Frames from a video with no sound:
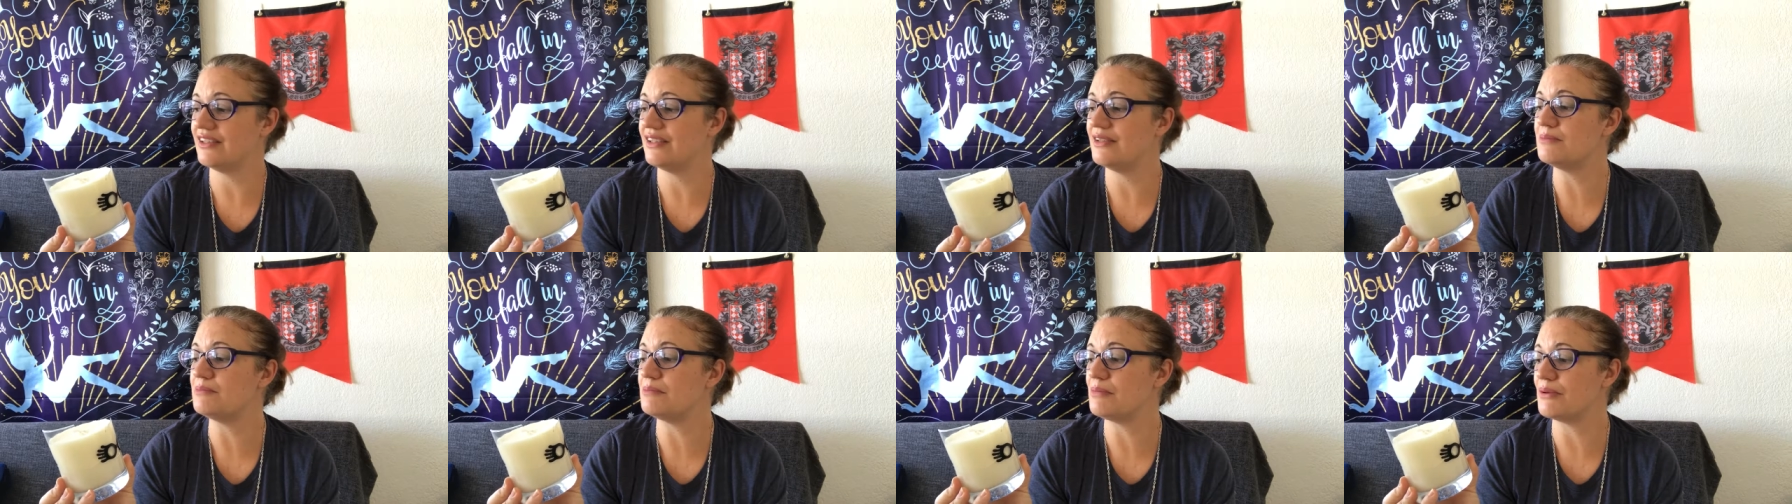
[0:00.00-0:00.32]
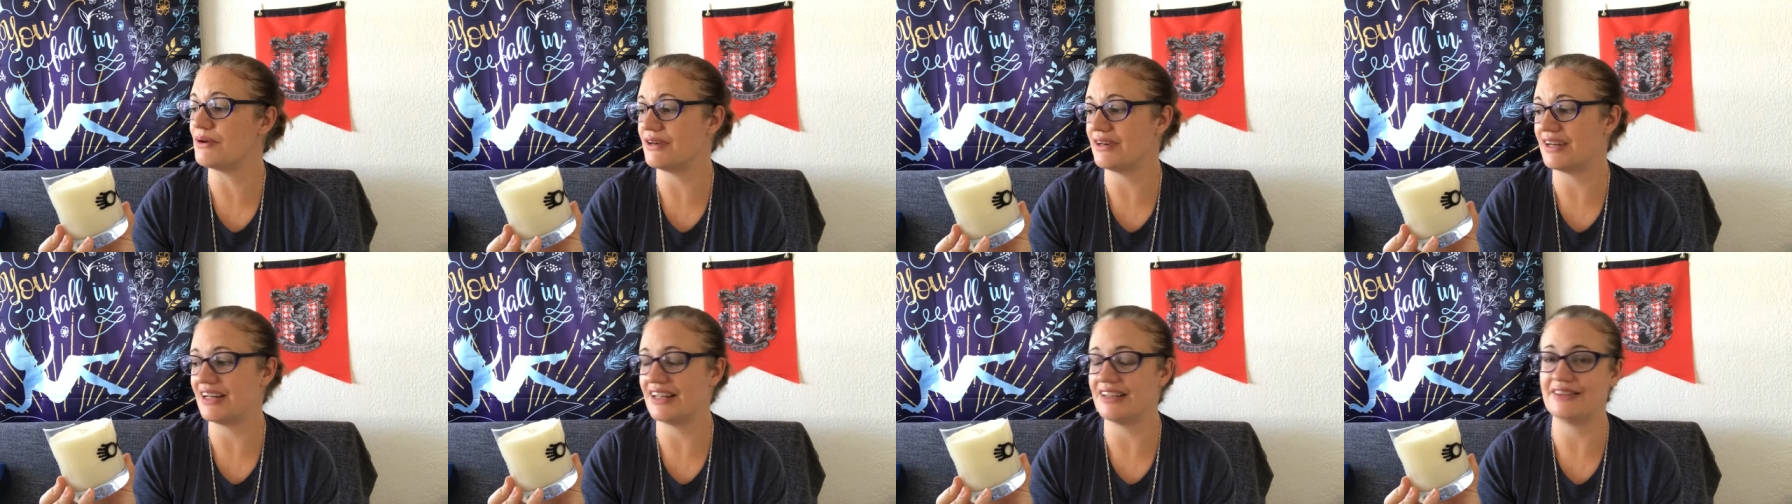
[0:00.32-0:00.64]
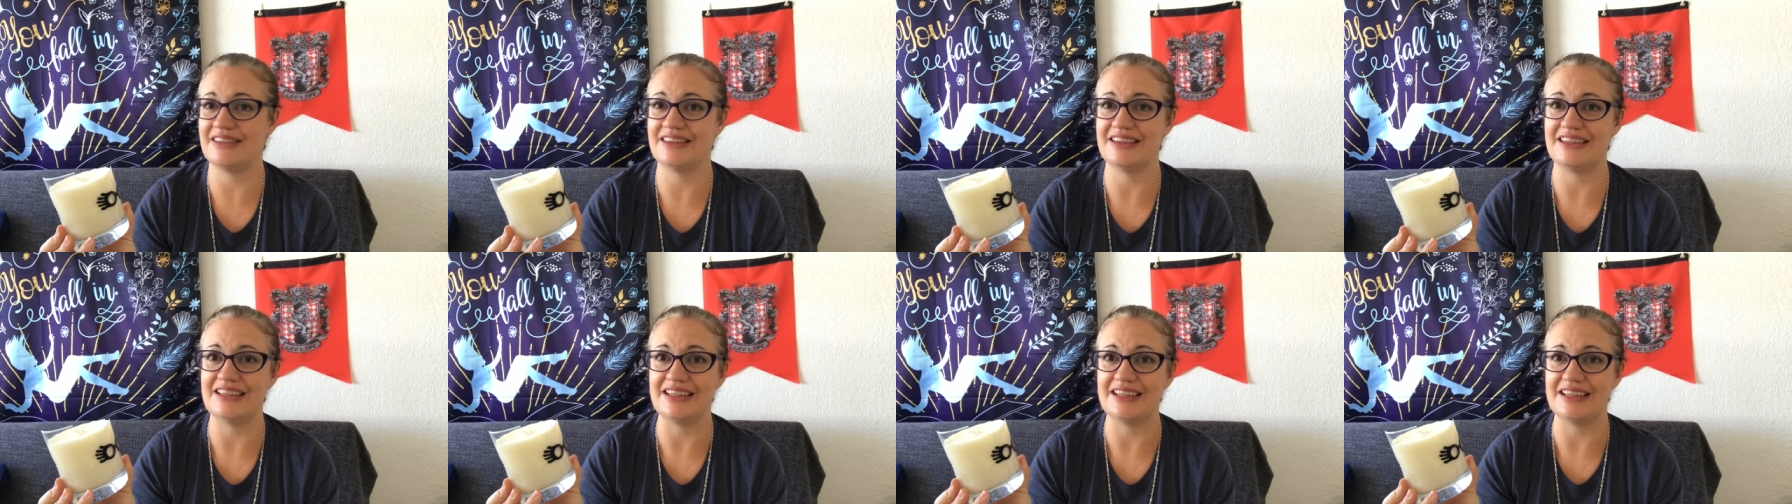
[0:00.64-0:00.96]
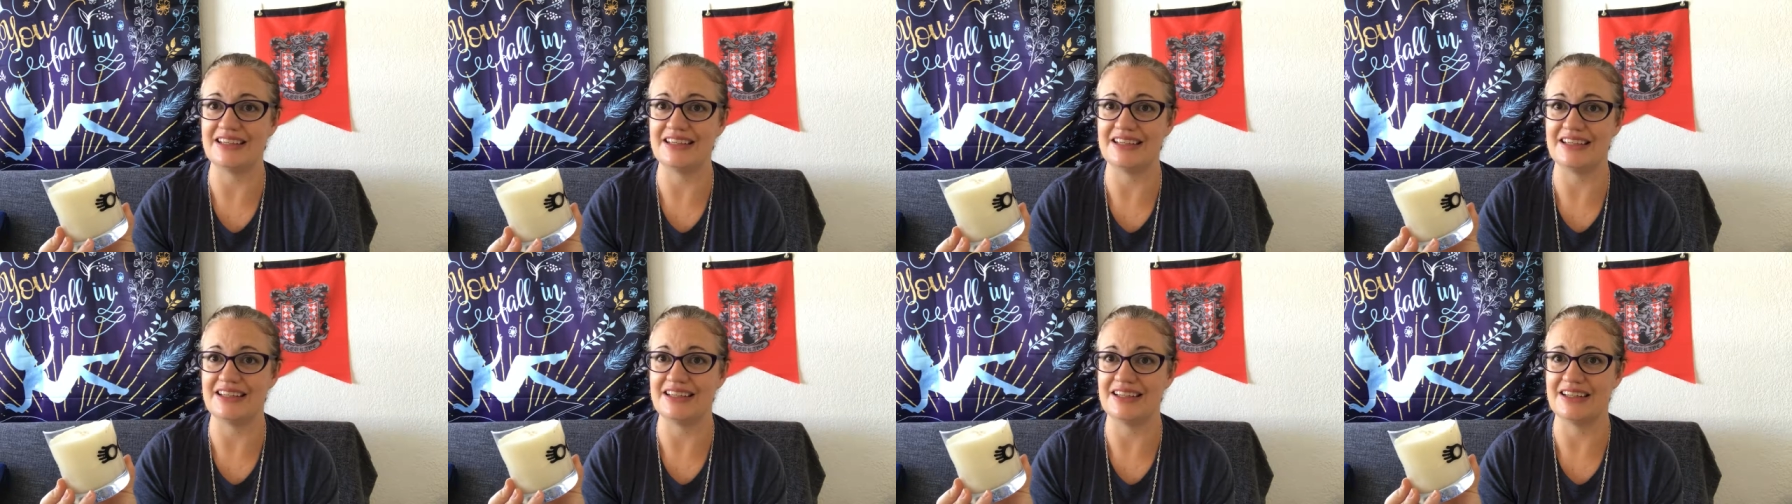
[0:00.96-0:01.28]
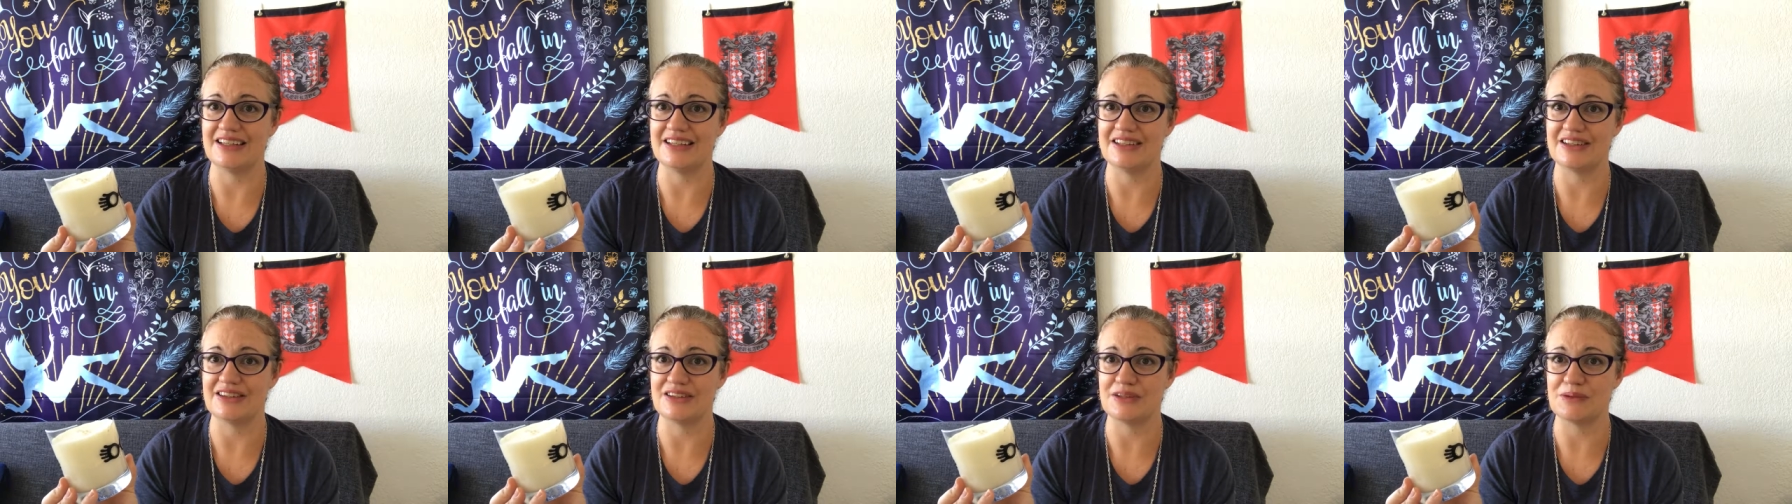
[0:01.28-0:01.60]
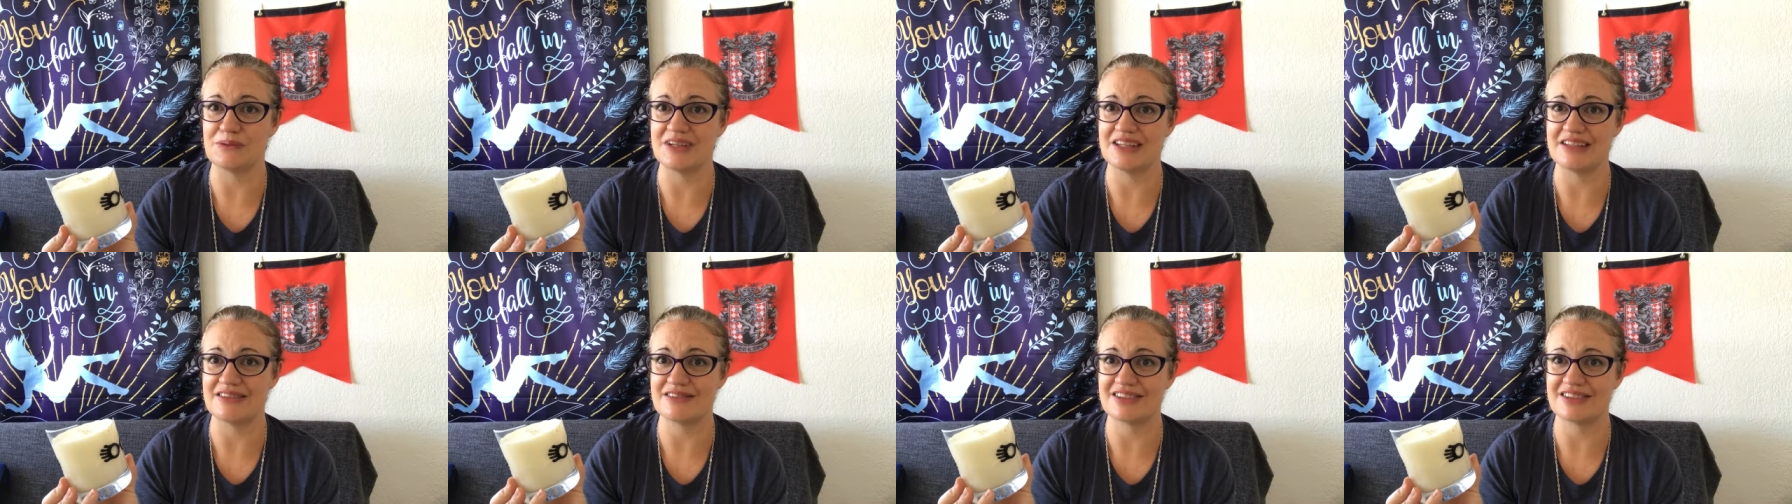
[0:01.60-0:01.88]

burning the the one.